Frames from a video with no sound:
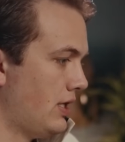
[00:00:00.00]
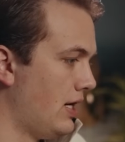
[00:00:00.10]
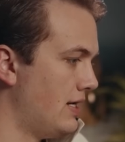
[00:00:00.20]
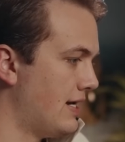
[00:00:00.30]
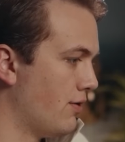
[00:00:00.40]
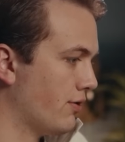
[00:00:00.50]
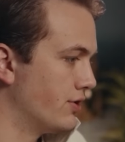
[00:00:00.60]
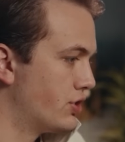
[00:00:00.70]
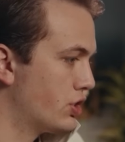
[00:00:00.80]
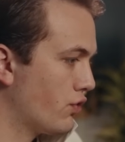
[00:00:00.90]
Okay, now we're gonna
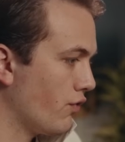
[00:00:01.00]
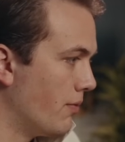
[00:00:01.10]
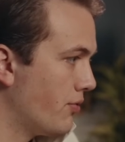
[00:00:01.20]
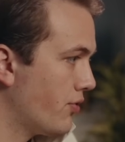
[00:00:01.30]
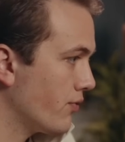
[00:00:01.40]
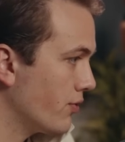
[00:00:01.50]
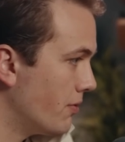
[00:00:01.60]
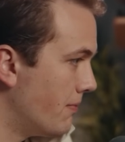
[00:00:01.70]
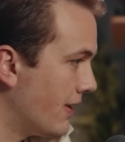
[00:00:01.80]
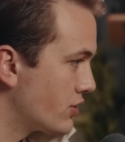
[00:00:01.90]
scrub through
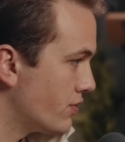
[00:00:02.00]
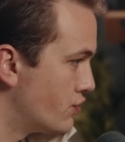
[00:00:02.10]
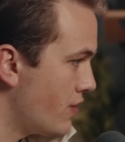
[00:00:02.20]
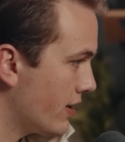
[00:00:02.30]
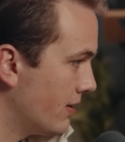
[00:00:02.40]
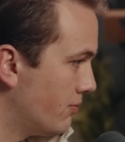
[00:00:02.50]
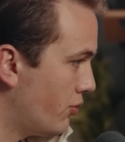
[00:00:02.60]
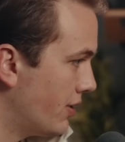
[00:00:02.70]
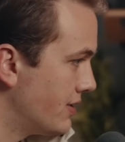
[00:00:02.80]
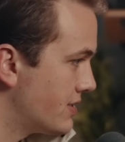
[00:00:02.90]
and make sure the tracking
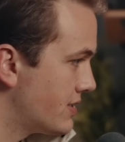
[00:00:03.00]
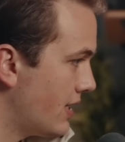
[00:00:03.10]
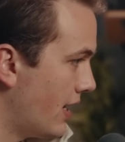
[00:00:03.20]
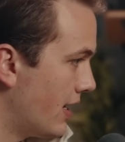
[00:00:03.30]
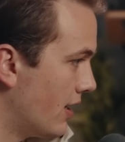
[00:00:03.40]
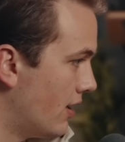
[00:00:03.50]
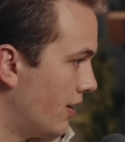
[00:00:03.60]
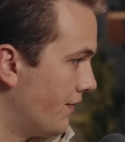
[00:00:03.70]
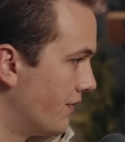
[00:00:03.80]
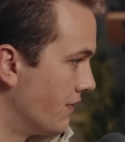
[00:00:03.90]
points stay
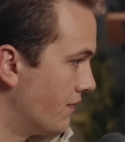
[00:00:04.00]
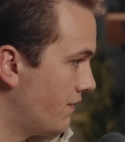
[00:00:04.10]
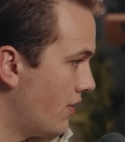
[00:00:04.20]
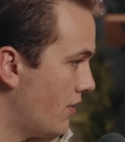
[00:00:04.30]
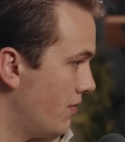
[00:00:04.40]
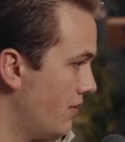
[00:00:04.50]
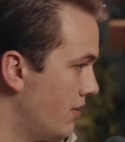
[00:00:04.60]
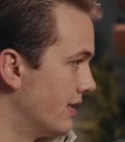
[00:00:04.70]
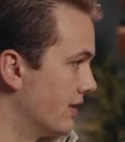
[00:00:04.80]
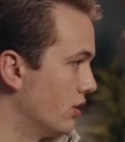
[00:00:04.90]
on the phone,
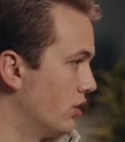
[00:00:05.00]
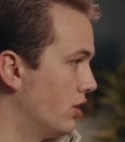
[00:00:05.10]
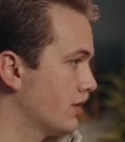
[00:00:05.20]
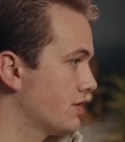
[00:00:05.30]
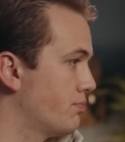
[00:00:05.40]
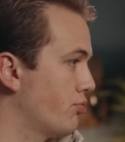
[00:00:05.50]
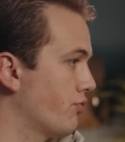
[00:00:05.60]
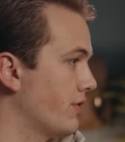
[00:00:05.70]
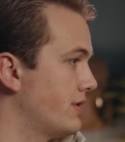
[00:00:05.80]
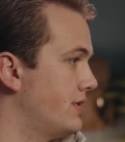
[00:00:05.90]
and it looks
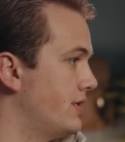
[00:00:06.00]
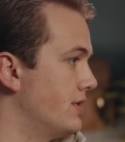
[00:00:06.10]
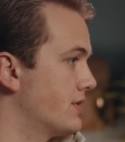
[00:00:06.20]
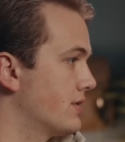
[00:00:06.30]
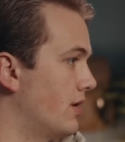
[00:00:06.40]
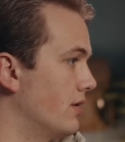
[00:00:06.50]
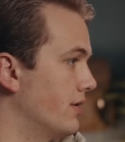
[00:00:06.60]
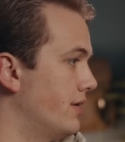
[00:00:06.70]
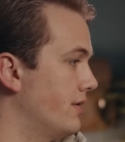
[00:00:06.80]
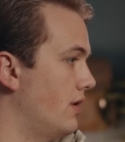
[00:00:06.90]
pretty
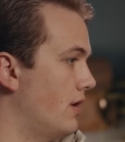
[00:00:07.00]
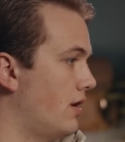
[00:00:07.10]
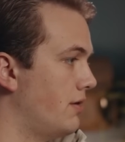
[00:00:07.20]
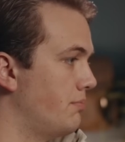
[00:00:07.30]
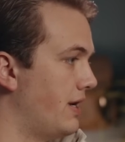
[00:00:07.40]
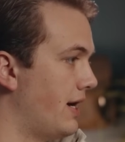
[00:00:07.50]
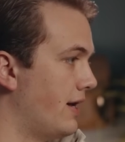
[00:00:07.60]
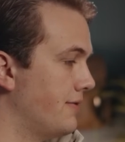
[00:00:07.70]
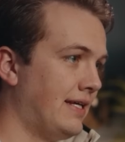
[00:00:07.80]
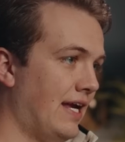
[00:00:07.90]
solid. Not
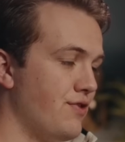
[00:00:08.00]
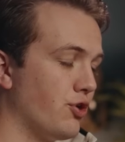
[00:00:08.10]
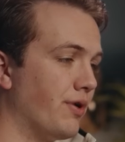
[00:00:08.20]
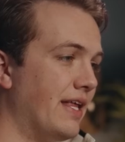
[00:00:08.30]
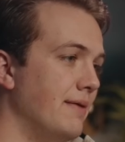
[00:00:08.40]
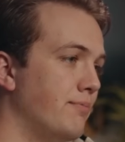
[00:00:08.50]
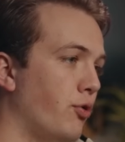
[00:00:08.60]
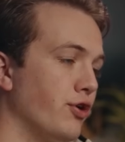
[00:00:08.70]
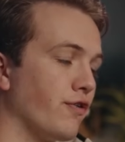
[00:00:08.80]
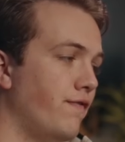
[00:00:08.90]
bad. Okay, then you wanna
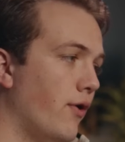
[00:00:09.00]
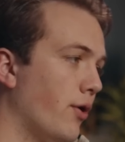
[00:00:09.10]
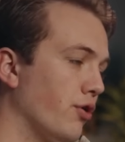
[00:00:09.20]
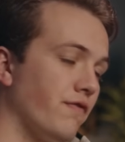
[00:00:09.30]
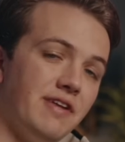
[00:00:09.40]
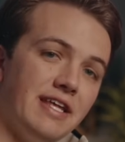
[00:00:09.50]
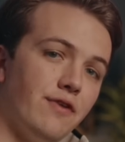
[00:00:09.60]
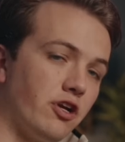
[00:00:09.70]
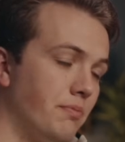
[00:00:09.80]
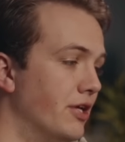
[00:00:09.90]
import your photo or video
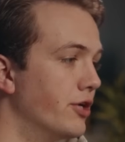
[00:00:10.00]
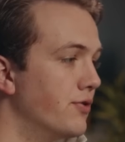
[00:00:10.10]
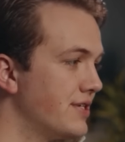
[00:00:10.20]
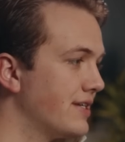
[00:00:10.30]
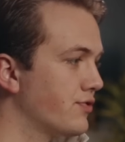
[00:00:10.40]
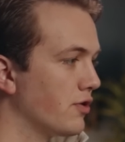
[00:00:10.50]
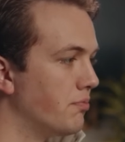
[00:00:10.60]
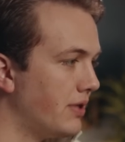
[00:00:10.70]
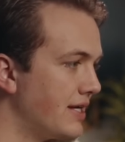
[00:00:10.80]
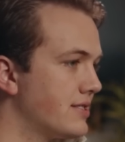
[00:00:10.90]
that you're gonna be using to
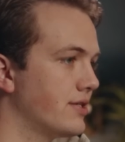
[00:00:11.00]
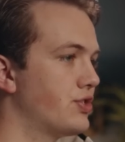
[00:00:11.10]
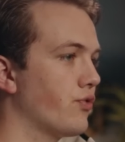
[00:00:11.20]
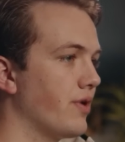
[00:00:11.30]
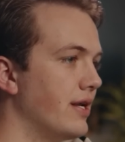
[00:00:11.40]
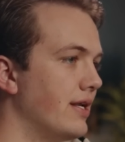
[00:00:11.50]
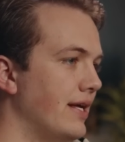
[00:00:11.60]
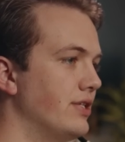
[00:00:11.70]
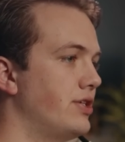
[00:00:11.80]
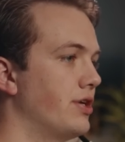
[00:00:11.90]
replace the screen
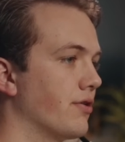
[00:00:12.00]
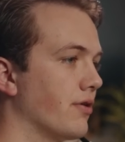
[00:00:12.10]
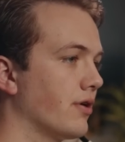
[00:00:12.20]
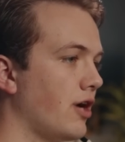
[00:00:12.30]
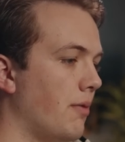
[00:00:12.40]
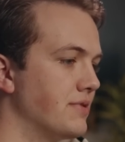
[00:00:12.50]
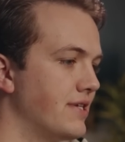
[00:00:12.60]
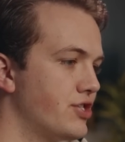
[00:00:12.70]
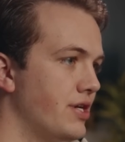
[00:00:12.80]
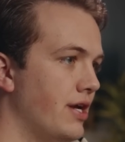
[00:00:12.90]
into your
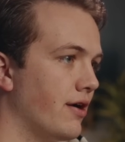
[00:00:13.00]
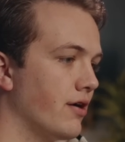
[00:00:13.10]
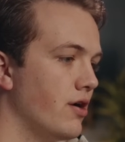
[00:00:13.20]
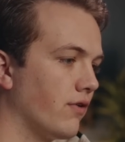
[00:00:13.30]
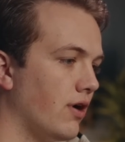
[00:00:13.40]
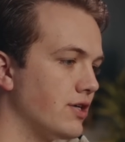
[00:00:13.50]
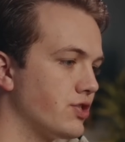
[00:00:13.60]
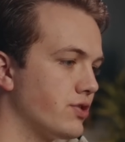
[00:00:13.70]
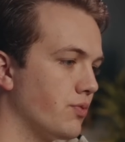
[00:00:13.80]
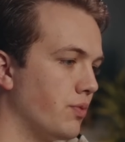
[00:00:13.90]
composition here. For us,